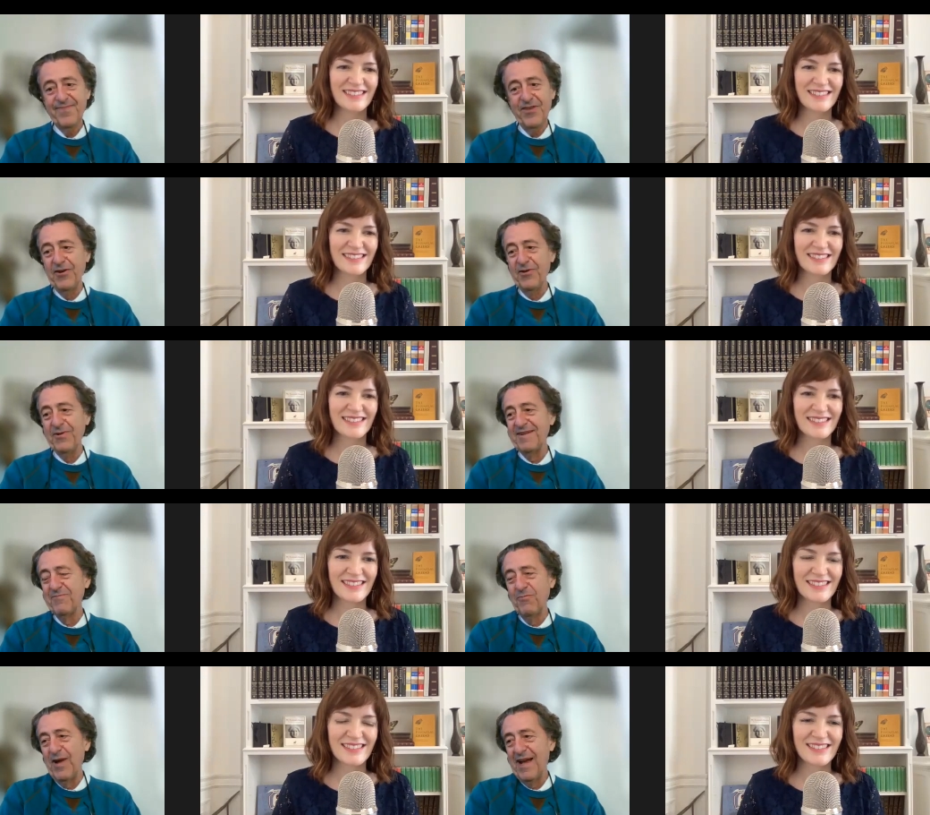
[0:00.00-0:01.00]
Speaker 1: you know,
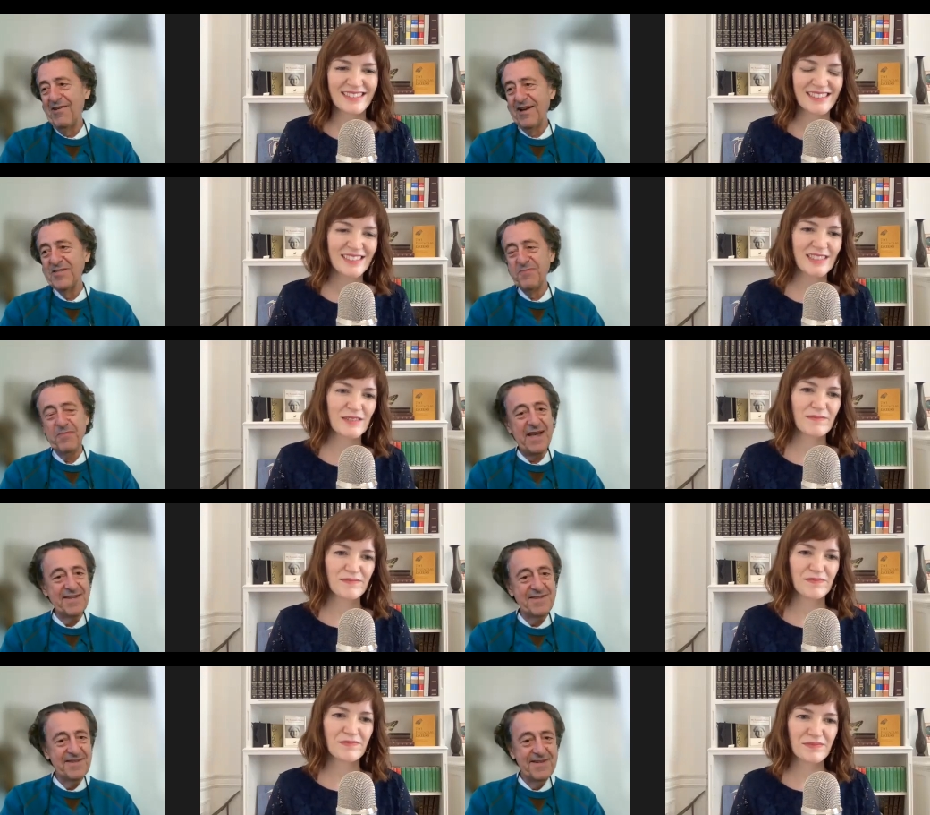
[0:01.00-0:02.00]
and where I
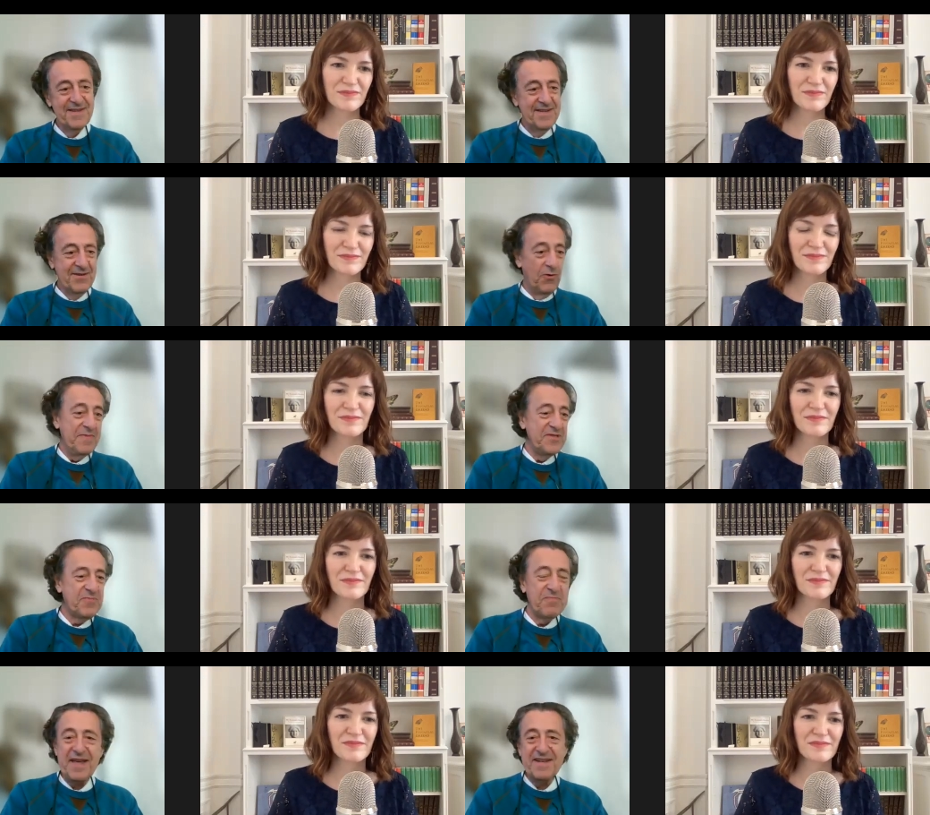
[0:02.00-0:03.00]
spent or
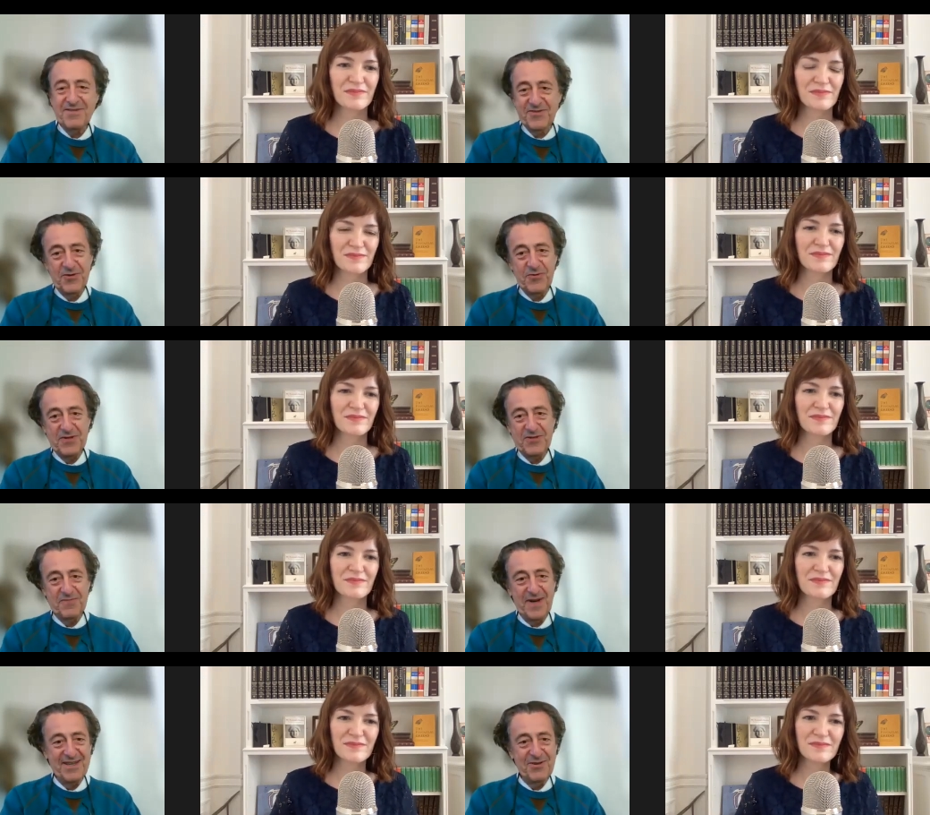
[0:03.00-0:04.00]
misspent so much
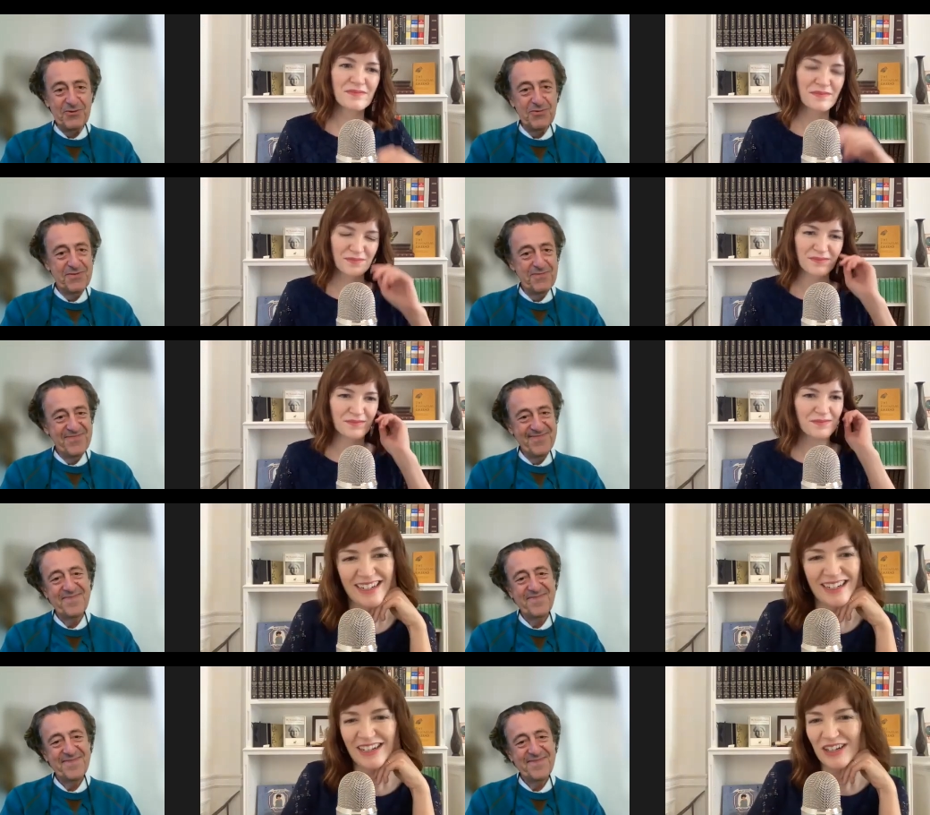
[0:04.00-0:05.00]
of my youth.
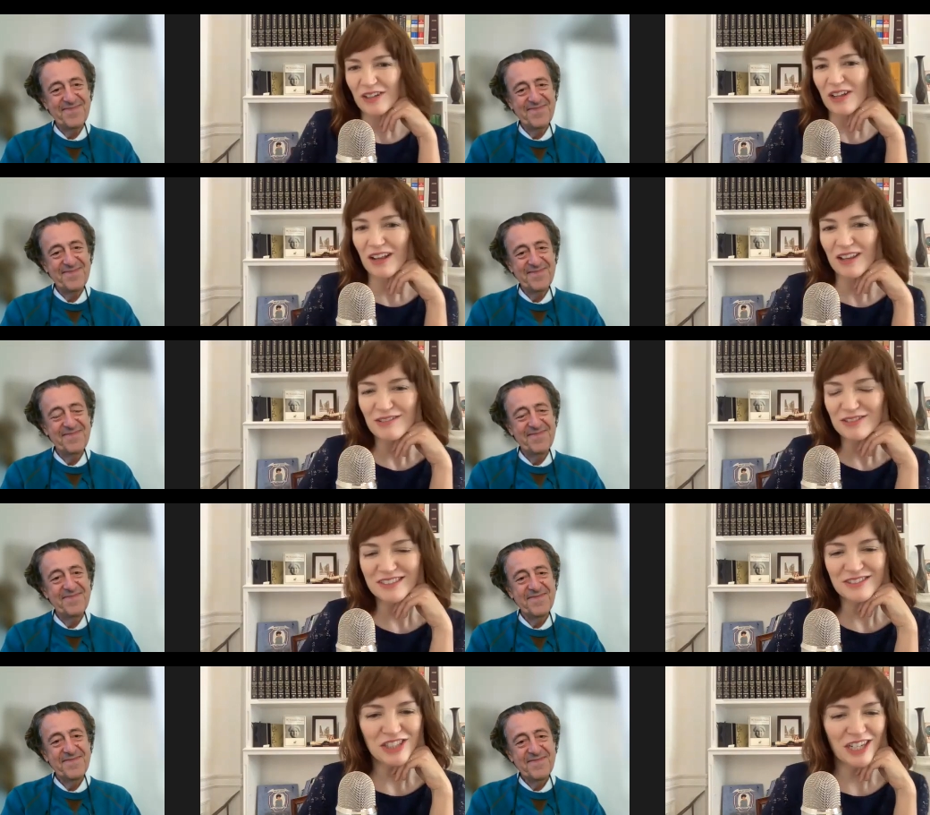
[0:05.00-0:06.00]
Speaker 2: I'll, I'll have
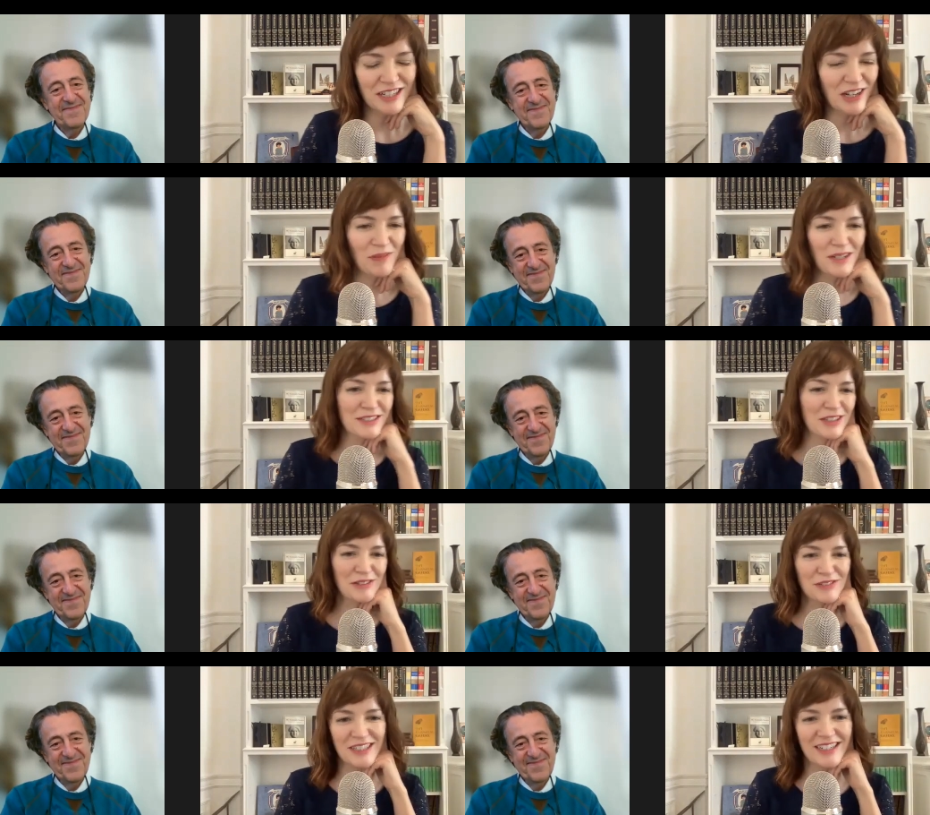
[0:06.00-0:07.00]
to check it out
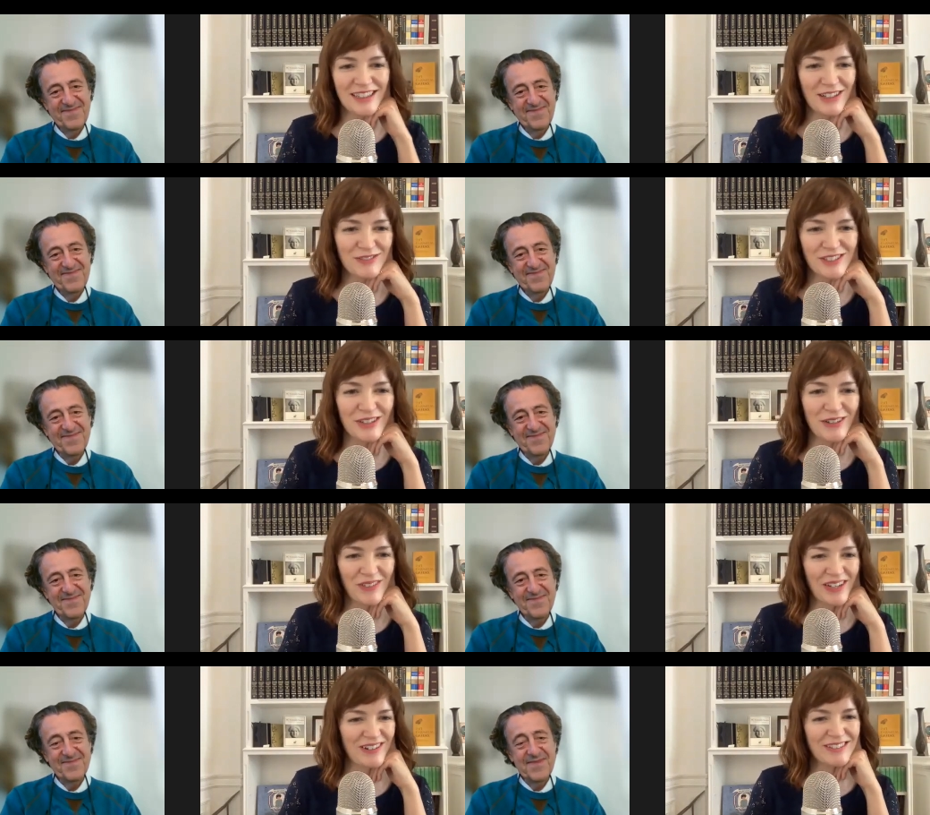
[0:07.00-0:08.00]
myself. Uh, I'd love to go
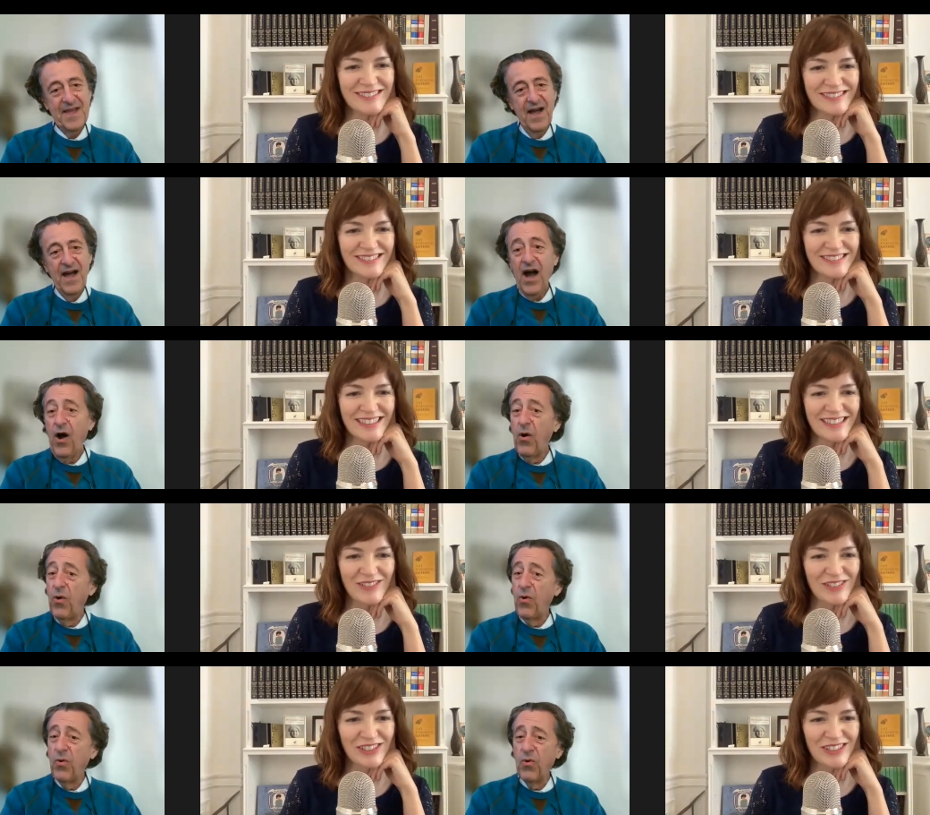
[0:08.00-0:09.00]
up there and, and
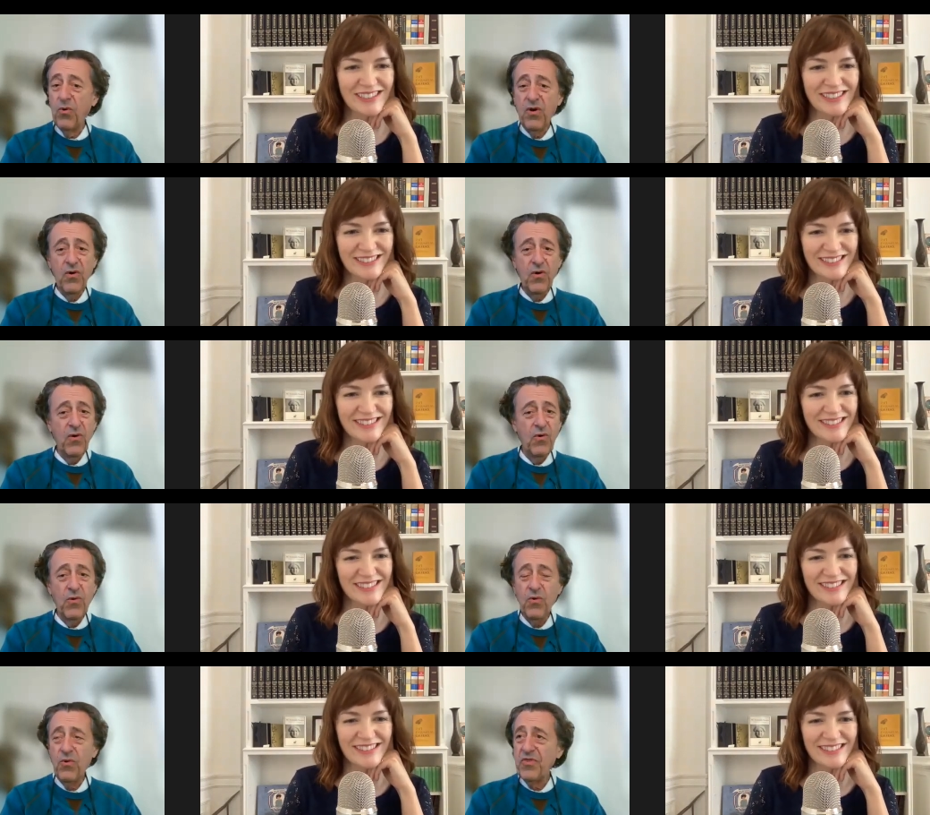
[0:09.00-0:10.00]
oh, have a look.
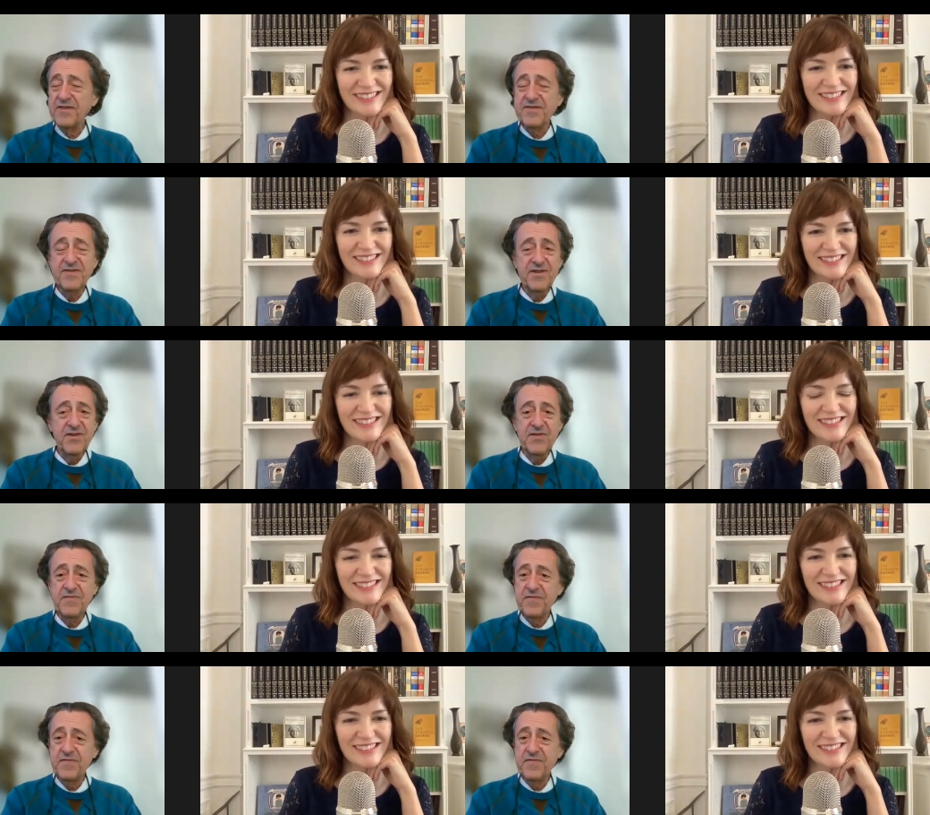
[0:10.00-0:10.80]
Speaker 1: Oh, there's no